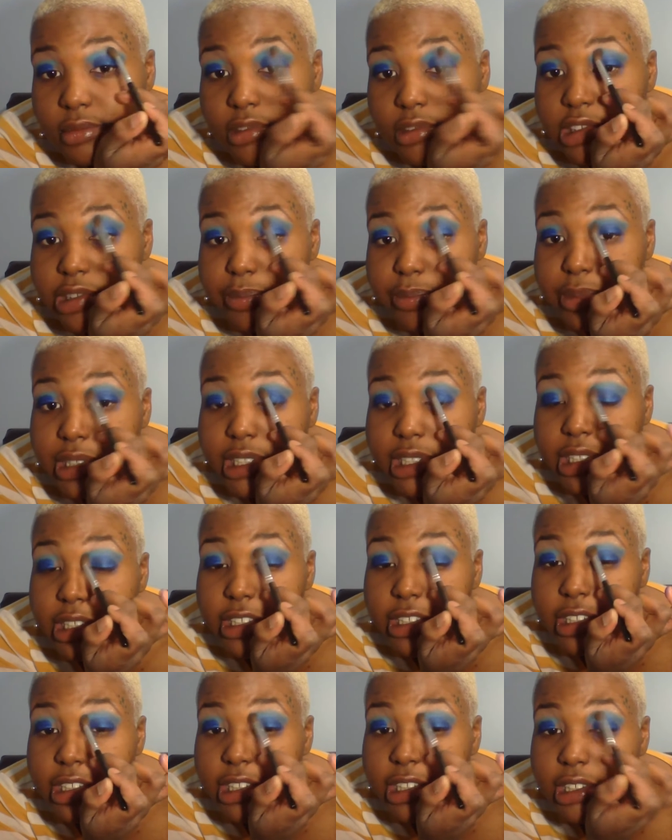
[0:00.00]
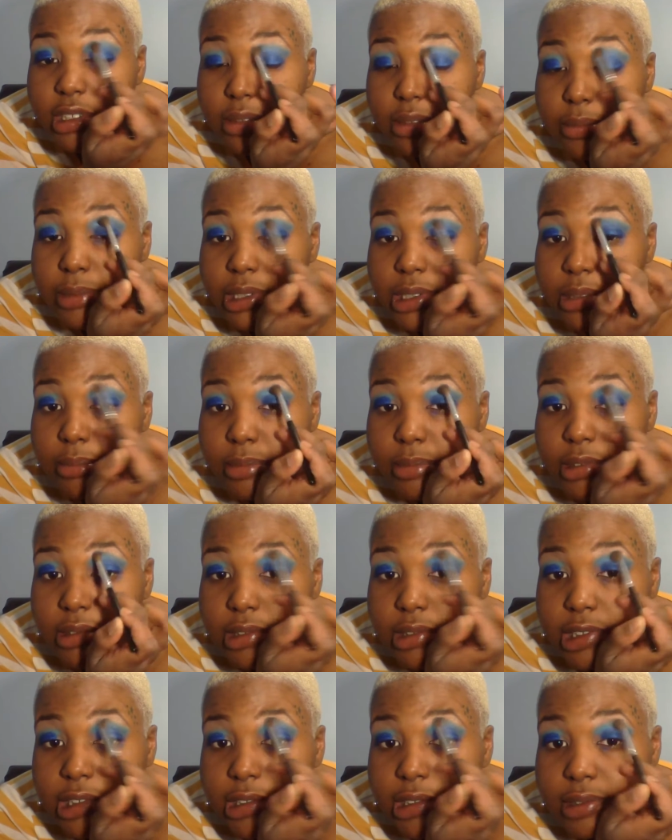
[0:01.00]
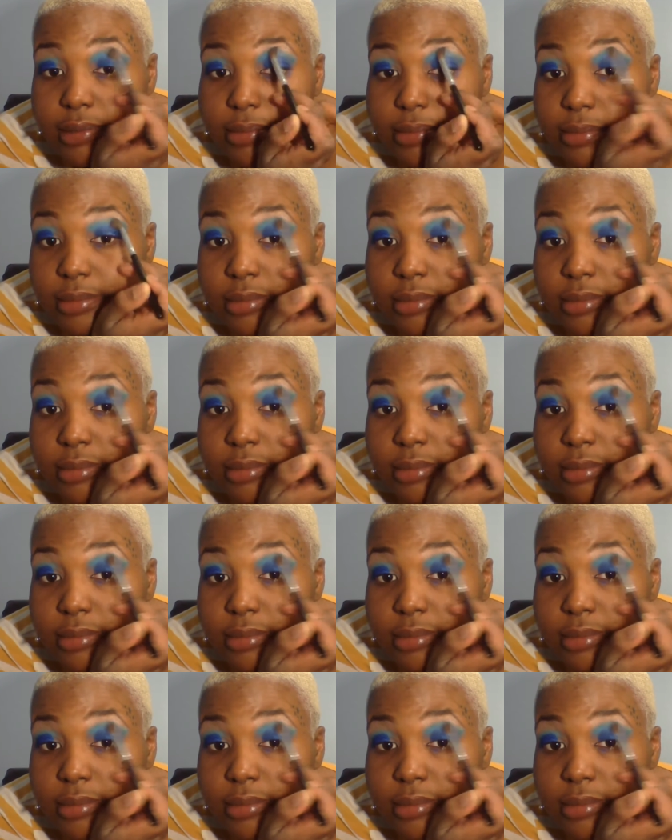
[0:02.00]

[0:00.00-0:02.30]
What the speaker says: Just blend it out a bit more.